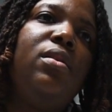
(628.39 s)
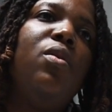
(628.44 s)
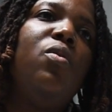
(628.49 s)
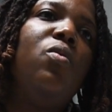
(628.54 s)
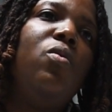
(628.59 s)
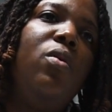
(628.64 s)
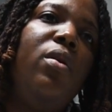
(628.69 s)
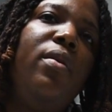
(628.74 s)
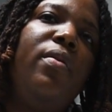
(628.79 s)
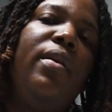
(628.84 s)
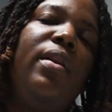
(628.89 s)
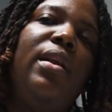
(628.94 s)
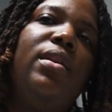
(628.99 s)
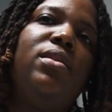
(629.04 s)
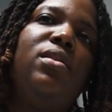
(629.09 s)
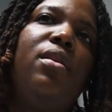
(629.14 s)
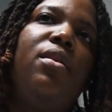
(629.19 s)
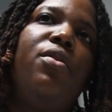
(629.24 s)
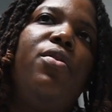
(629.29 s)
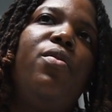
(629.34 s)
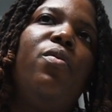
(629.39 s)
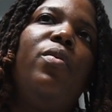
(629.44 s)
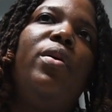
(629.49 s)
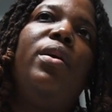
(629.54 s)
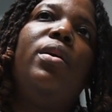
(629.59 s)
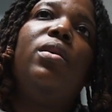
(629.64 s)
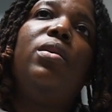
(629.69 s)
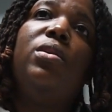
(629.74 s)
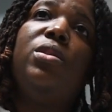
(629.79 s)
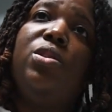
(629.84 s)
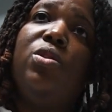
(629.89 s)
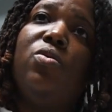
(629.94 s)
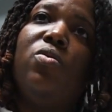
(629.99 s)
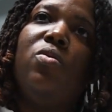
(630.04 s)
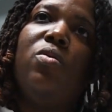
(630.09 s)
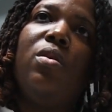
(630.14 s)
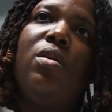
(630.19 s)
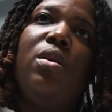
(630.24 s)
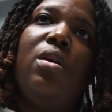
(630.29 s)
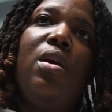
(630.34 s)
The only thing that's standing in your way is you.
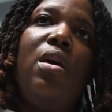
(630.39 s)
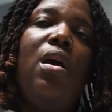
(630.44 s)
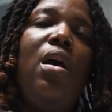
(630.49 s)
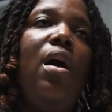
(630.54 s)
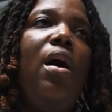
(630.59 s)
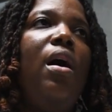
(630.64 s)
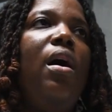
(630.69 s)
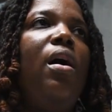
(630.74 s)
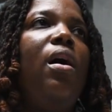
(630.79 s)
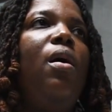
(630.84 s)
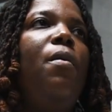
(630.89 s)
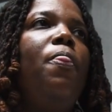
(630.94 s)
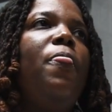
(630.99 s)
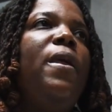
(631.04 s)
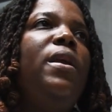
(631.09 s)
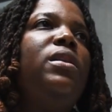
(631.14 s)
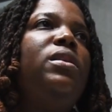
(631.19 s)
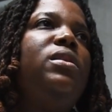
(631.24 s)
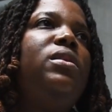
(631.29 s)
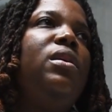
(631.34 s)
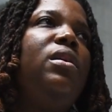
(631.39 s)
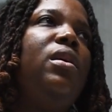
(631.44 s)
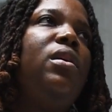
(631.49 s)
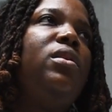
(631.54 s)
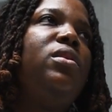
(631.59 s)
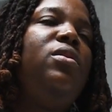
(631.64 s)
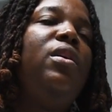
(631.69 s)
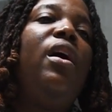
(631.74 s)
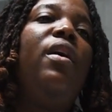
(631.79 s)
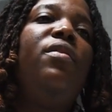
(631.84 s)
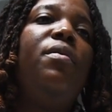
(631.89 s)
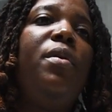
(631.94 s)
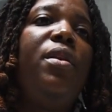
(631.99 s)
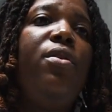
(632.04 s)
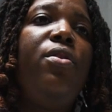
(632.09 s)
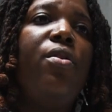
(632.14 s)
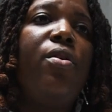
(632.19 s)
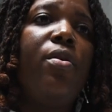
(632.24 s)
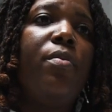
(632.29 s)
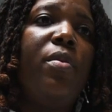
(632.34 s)
You have to be
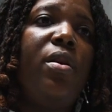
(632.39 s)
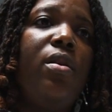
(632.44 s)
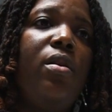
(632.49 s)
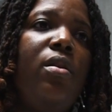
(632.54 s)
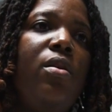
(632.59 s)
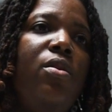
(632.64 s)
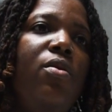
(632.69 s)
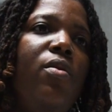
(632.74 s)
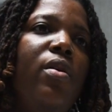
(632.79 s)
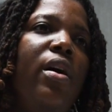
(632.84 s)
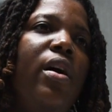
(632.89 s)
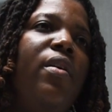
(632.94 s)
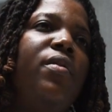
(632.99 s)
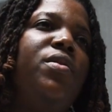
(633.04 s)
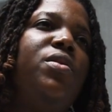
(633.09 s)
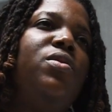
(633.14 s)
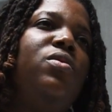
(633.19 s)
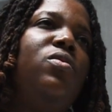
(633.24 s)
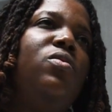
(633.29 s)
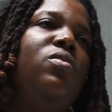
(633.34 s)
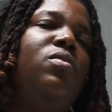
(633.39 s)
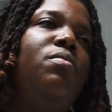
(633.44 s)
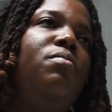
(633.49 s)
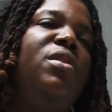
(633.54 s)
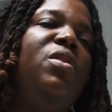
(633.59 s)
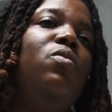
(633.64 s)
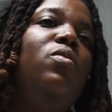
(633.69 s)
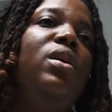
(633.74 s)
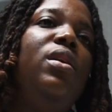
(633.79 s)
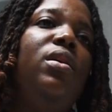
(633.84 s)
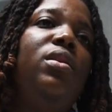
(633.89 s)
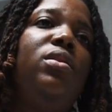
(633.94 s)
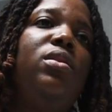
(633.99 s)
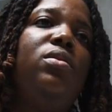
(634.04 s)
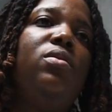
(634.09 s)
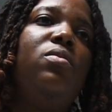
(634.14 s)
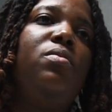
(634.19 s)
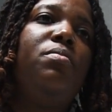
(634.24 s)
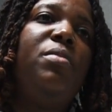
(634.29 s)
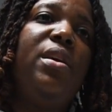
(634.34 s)
determined. You have to be willing
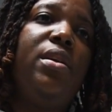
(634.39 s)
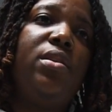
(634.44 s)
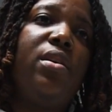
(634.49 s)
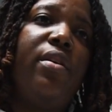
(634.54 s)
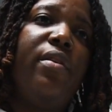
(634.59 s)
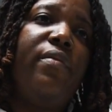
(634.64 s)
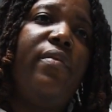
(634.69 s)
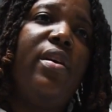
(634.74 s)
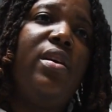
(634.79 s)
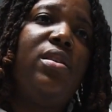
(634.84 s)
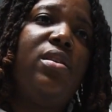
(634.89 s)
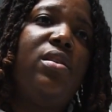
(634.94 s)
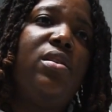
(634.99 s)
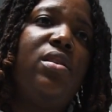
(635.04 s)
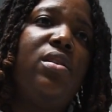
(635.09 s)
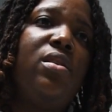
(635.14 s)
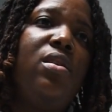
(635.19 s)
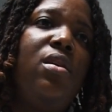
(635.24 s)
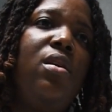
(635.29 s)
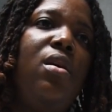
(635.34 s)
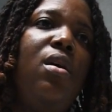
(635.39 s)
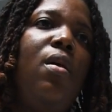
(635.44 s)
to make sacrifices.